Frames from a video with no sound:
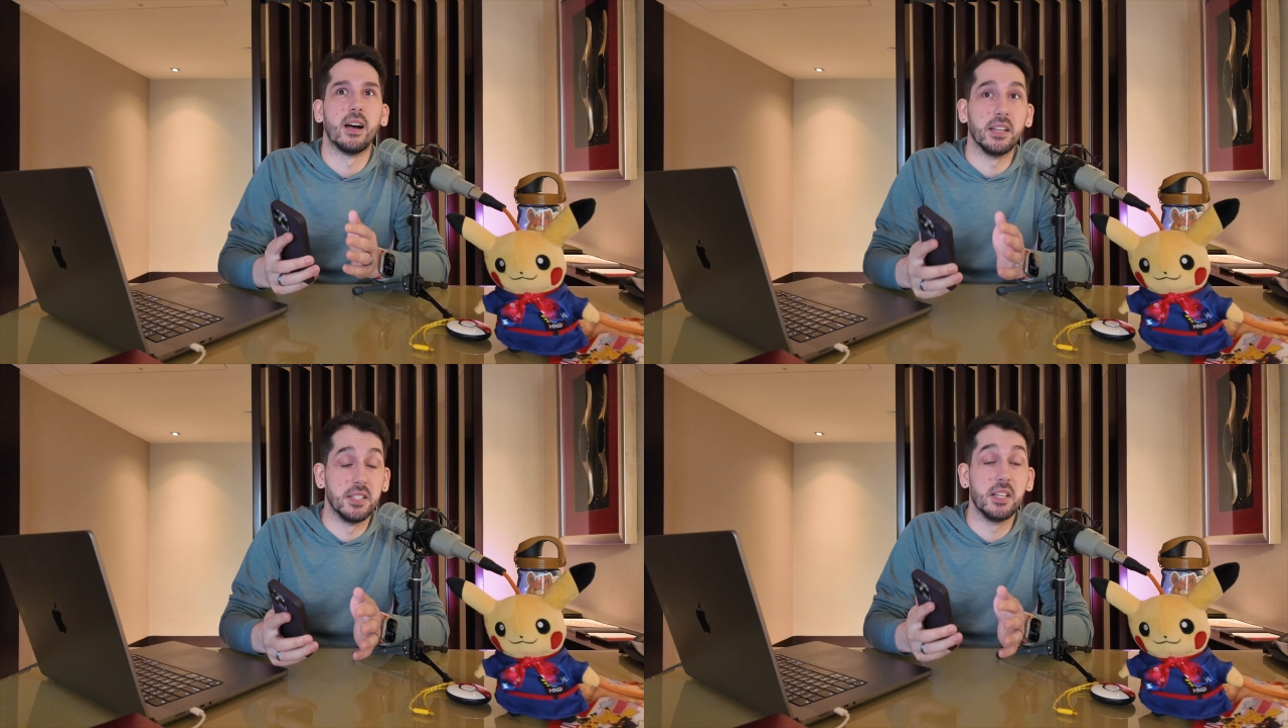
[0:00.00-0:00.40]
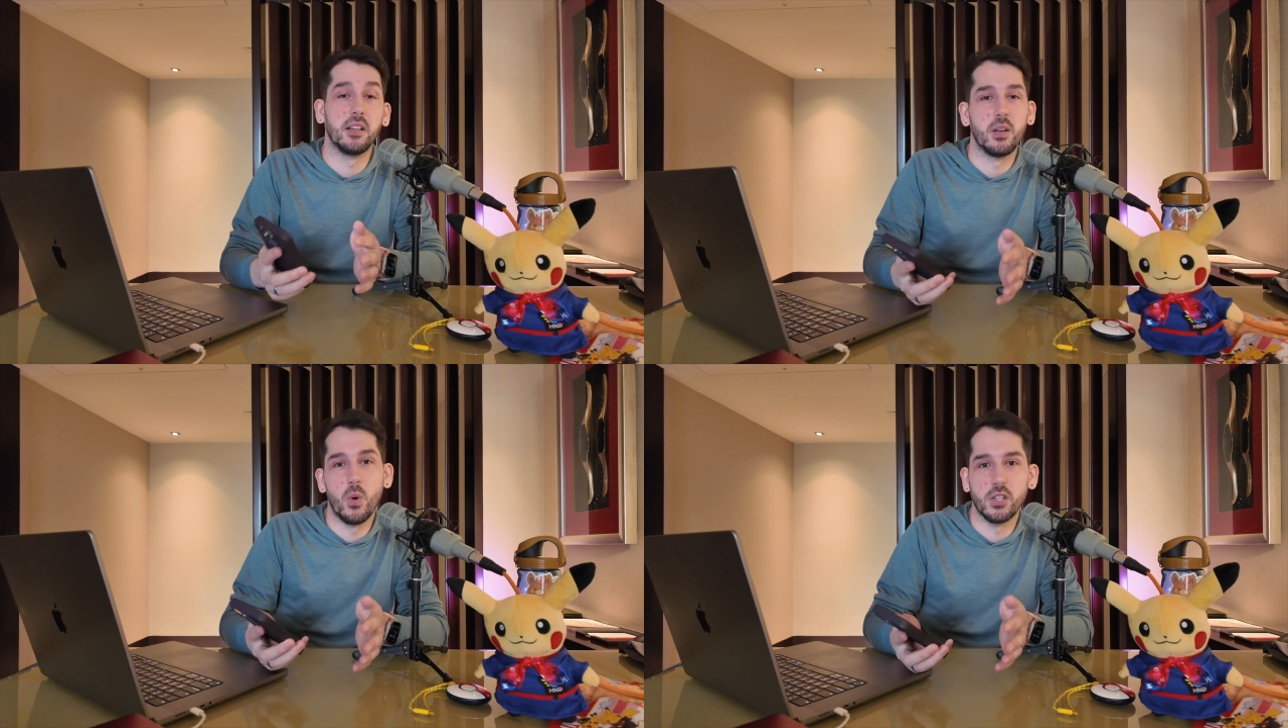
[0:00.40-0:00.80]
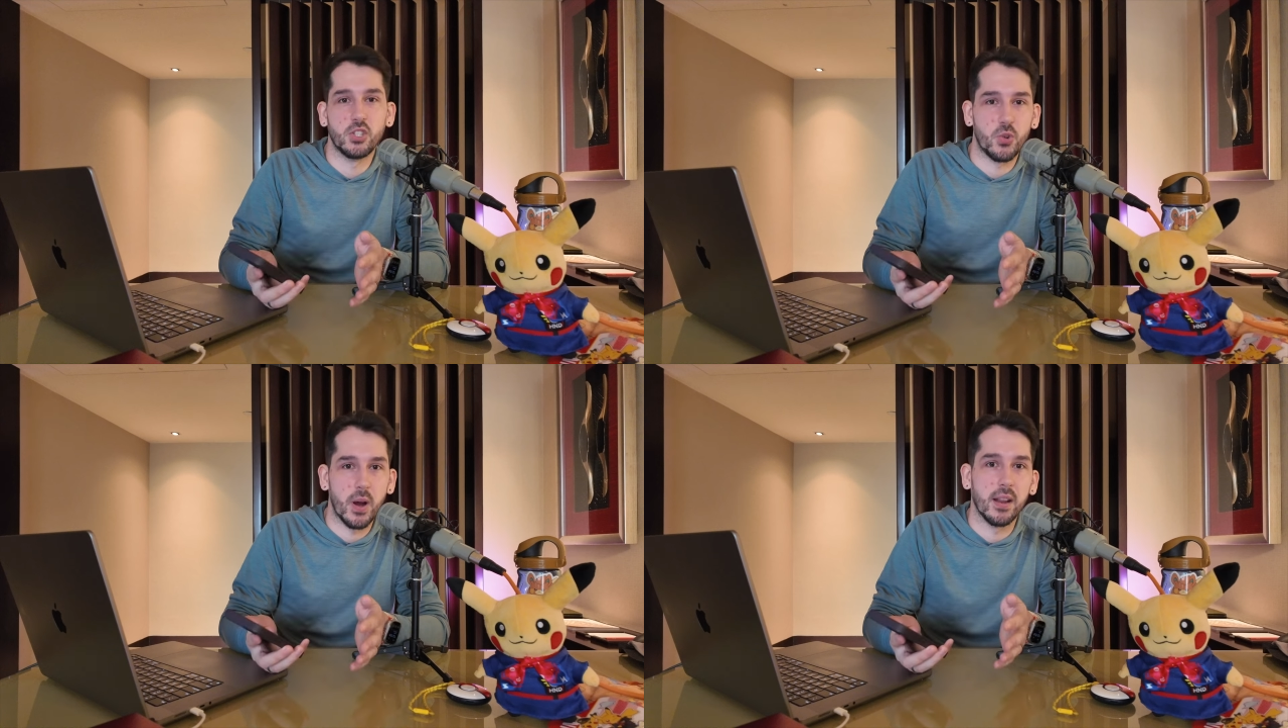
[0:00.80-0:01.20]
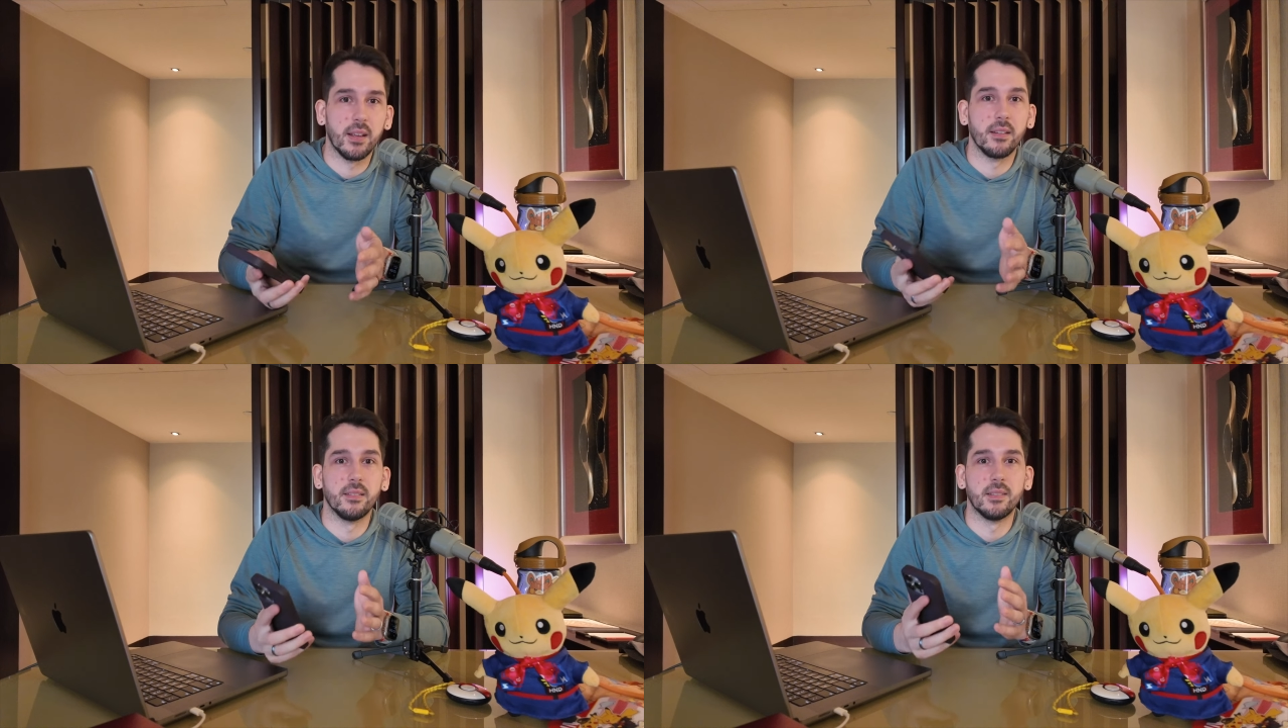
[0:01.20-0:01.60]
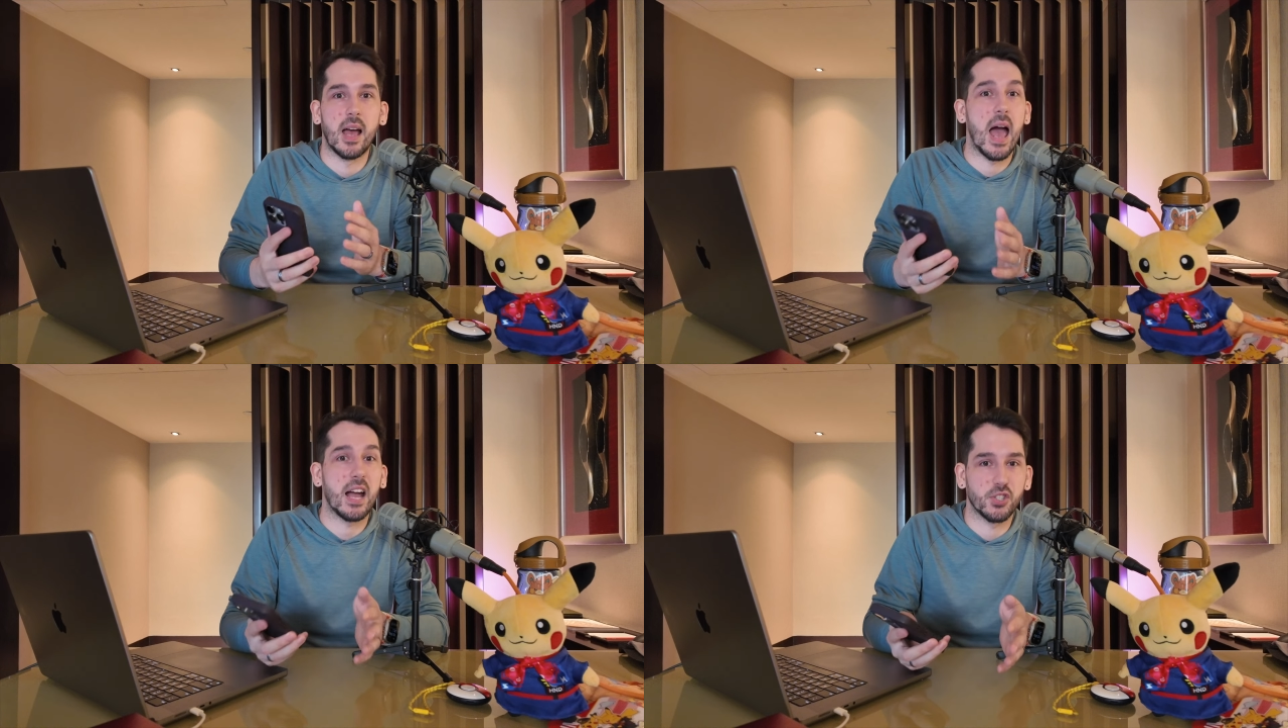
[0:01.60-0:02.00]
ideally once trading
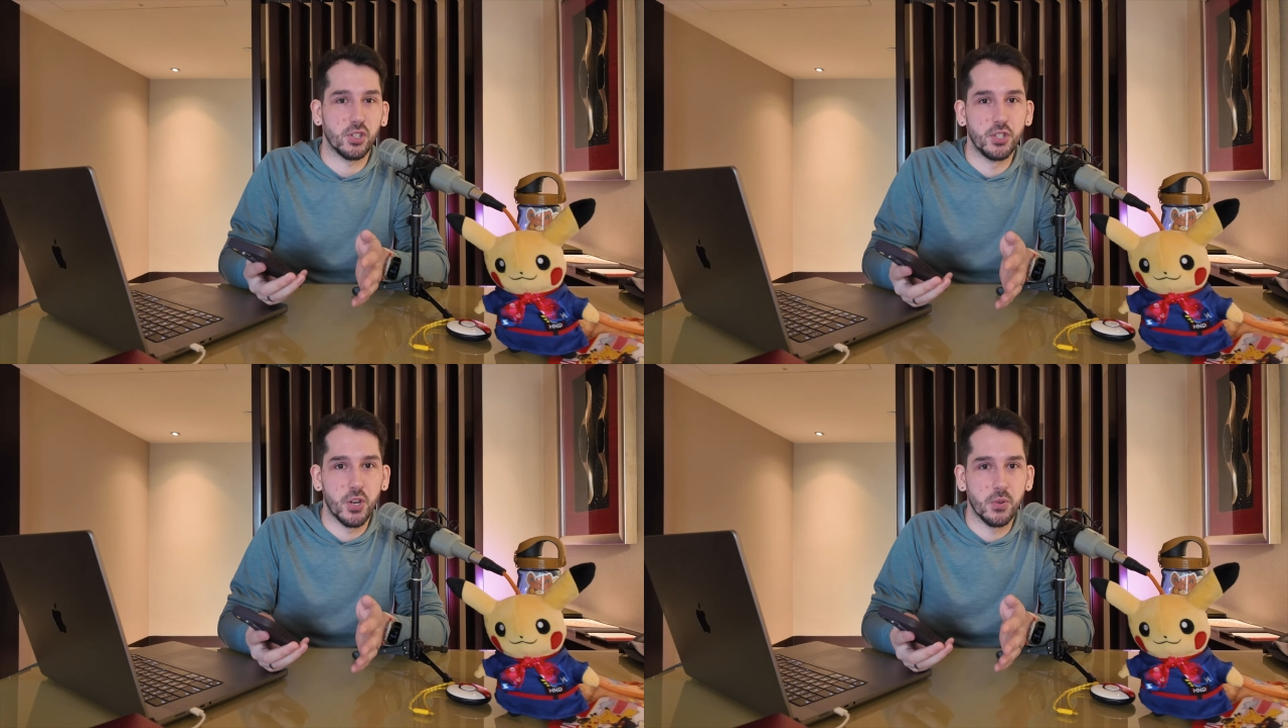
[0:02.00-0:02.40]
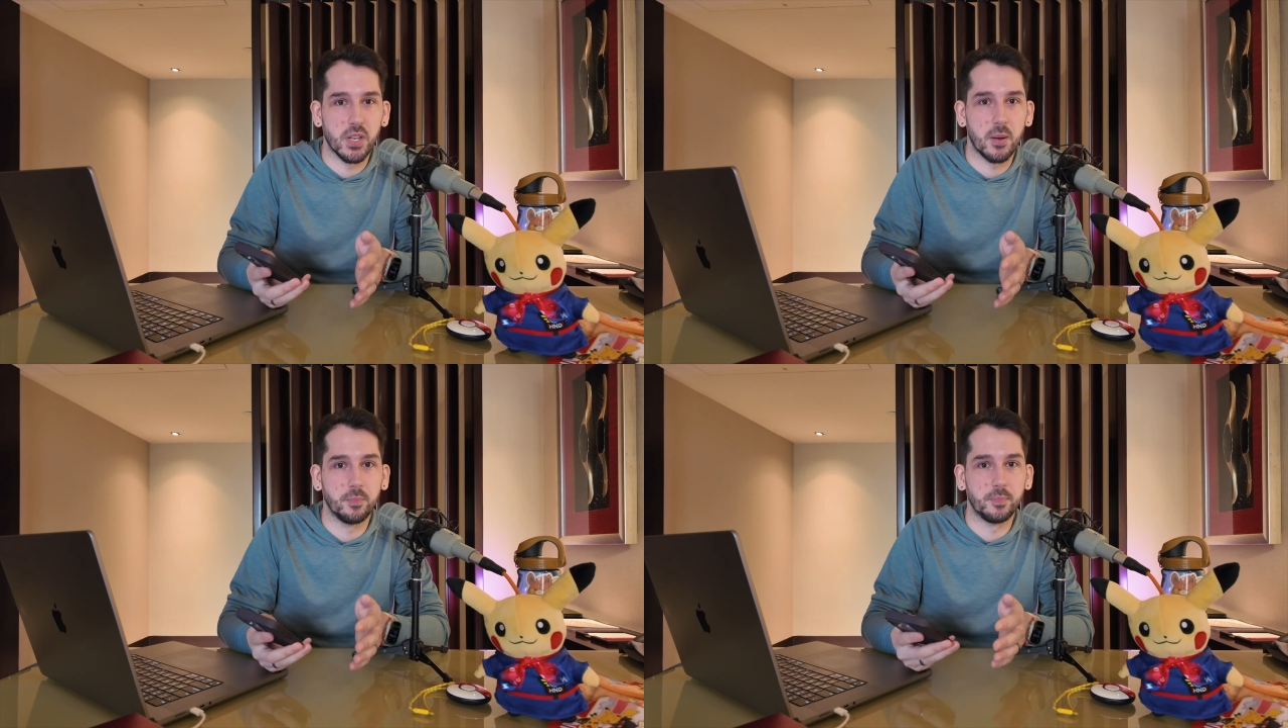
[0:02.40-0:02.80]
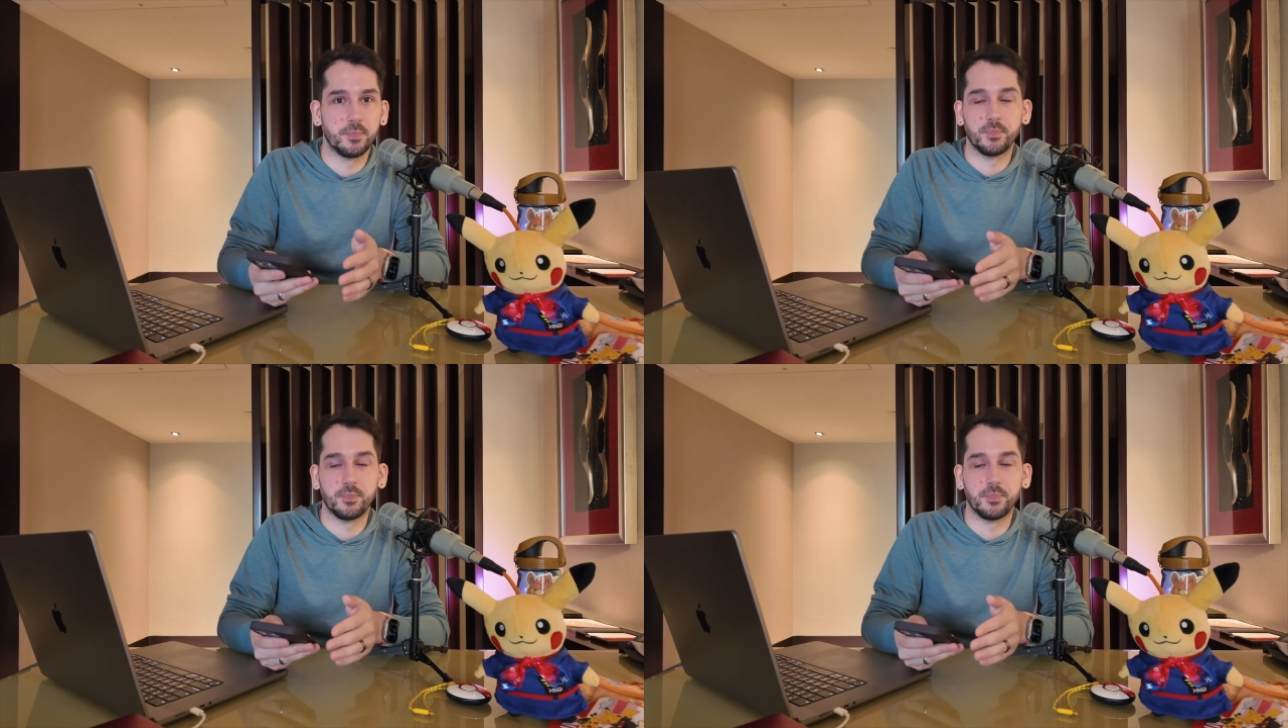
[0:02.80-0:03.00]
actually shows up.